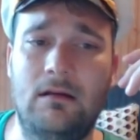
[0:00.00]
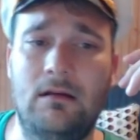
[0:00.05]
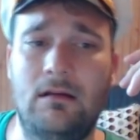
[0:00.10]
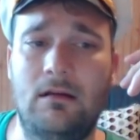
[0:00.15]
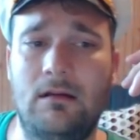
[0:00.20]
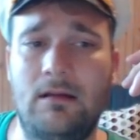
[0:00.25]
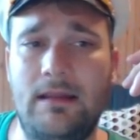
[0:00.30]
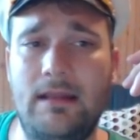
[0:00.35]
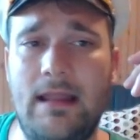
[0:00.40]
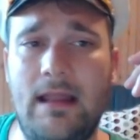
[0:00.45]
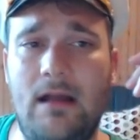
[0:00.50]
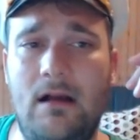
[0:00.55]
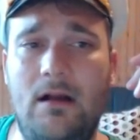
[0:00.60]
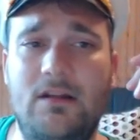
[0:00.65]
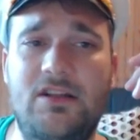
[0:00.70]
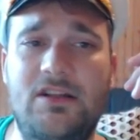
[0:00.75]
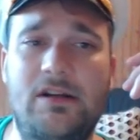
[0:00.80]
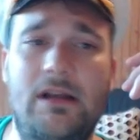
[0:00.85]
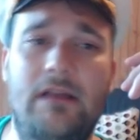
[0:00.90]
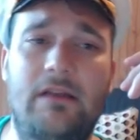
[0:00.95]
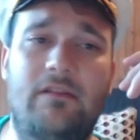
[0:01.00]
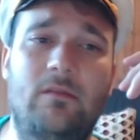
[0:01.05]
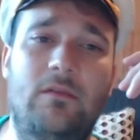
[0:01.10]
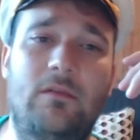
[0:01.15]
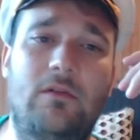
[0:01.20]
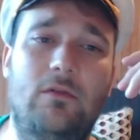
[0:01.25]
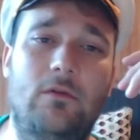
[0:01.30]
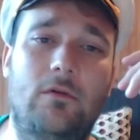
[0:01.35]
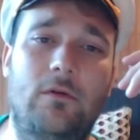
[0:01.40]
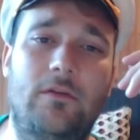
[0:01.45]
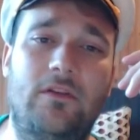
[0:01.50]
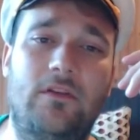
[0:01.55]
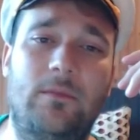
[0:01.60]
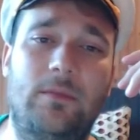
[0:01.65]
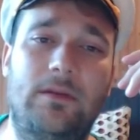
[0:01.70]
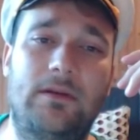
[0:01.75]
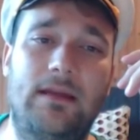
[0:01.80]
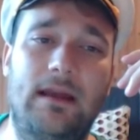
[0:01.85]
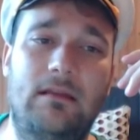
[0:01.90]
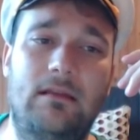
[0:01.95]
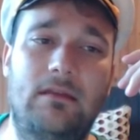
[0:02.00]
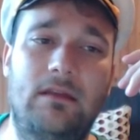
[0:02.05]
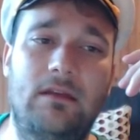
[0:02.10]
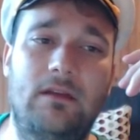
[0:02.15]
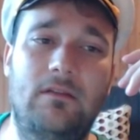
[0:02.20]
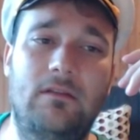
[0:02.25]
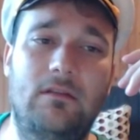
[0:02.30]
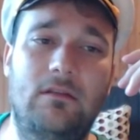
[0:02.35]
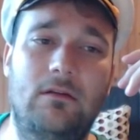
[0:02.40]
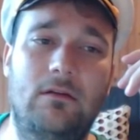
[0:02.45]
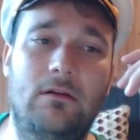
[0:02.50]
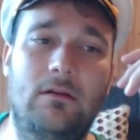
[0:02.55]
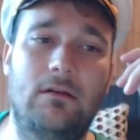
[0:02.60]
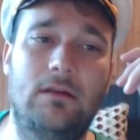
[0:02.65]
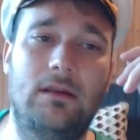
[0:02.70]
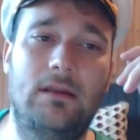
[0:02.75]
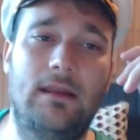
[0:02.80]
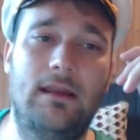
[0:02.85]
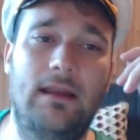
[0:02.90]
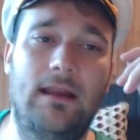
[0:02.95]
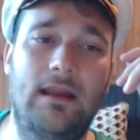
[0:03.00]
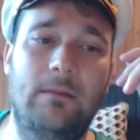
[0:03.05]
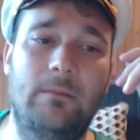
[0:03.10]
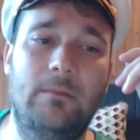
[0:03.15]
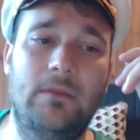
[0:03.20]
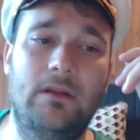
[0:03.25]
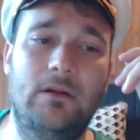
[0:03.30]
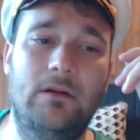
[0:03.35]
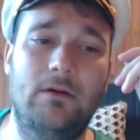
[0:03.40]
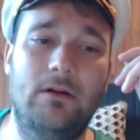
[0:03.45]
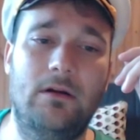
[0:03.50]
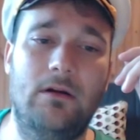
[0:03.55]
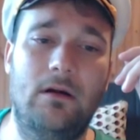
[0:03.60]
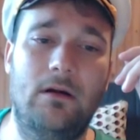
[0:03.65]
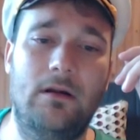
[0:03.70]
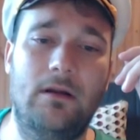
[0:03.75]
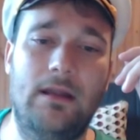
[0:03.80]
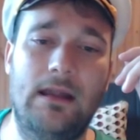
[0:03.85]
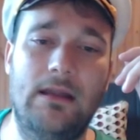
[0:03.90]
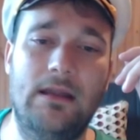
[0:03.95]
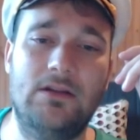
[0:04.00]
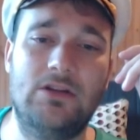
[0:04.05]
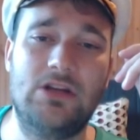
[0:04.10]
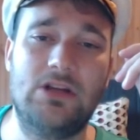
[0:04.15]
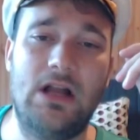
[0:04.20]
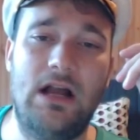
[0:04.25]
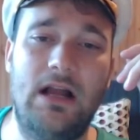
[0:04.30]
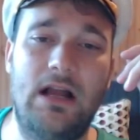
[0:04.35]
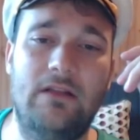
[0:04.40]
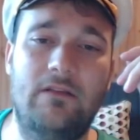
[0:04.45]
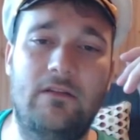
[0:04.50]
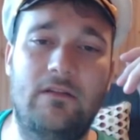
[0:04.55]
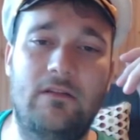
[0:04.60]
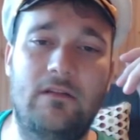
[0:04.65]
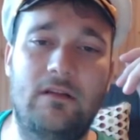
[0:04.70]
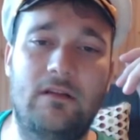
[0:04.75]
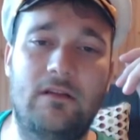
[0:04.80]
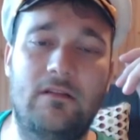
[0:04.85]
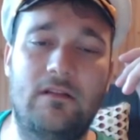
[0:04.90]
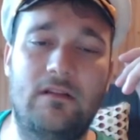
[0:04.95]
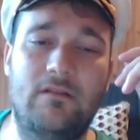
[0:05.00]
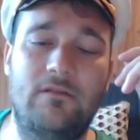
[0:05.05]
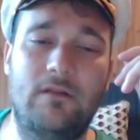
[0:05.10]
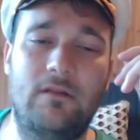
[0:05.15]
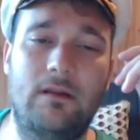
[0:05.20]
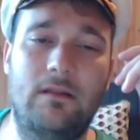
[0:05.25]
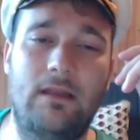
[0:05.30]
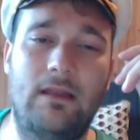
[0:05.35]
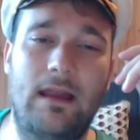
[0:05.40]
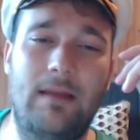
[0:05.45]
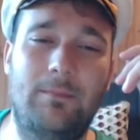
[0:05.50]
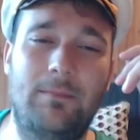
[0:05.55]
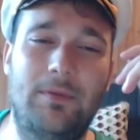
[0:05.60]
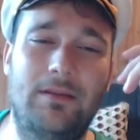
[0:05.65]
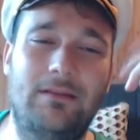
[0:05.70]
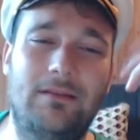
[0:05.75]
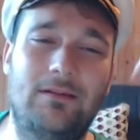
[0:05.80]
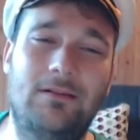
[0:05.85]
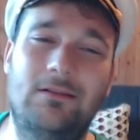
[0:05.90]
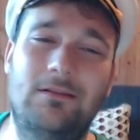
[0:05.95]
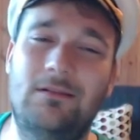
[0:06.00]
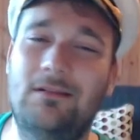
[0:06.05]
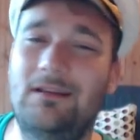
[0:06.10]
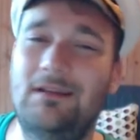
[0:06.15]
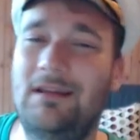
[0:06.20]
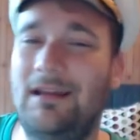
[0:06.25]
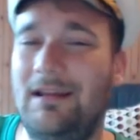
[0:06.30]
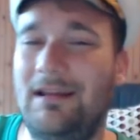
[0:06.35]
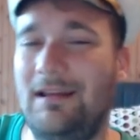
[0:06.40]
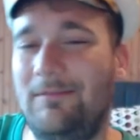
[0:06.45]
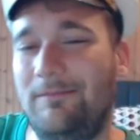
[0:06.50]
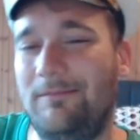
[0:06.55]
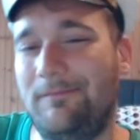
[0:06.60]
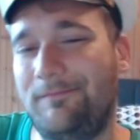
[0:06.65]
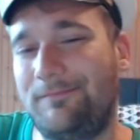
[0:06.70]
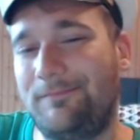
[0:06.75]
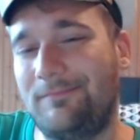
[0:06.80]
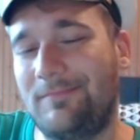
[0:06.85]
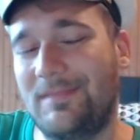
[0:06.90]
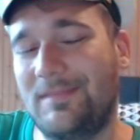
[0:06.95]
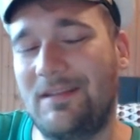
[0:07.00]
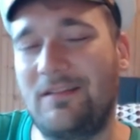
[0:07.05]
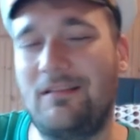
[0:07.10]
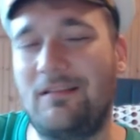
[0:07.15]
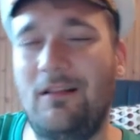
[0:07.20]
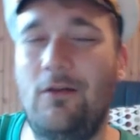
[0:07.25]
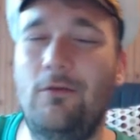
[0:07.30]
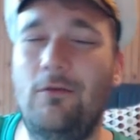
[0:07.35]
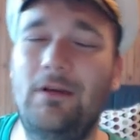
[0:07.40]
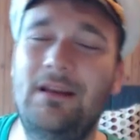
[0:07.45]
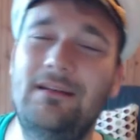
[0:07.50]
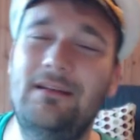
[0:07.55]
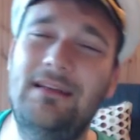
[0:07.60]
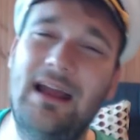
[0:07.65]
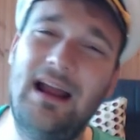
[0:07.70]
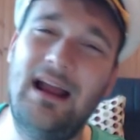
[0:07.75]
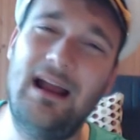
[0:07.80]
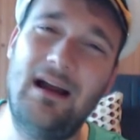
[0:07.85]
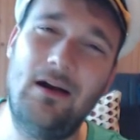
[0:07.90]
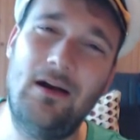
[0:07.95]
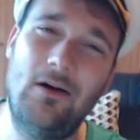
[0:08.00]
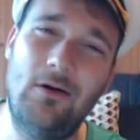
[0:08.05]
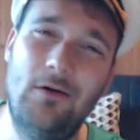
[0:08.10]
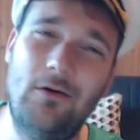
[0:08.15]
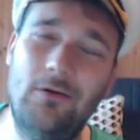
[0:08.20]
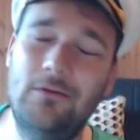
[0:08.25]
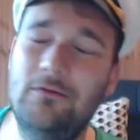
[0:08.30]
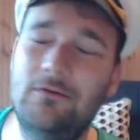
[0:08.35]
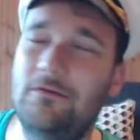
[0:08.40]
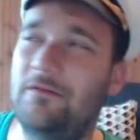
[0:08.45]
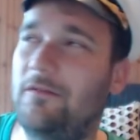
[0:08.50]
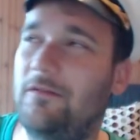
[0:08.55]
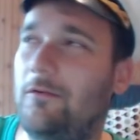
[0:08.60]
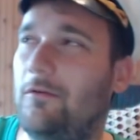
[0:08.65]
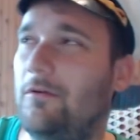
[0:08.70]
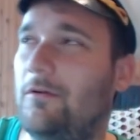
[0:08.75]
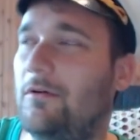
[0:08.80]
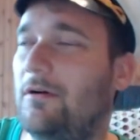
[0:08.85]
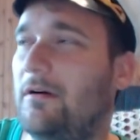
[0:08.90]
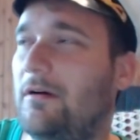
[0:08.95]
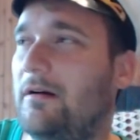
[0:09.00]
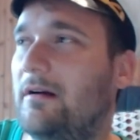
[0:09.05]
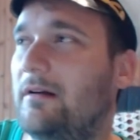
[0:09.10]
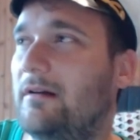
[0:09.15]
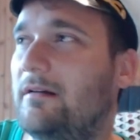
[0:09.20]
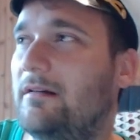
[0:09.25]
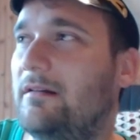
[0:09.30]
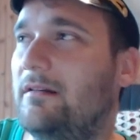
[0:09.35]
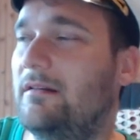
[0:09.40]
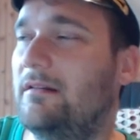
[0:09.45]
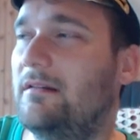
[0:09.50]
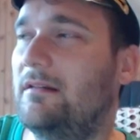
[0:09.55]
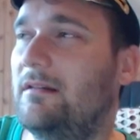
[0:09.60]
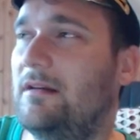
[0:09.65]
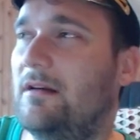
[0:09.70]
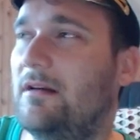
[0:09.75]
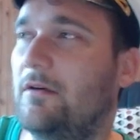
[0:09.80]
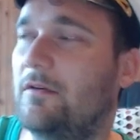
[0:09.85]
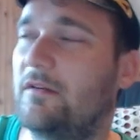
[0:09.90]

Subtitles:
Yeah, Hunter has some tools to protect things in the early game, you know, your arcane shots and stuff like that, but the early game, slowing it down for, you know,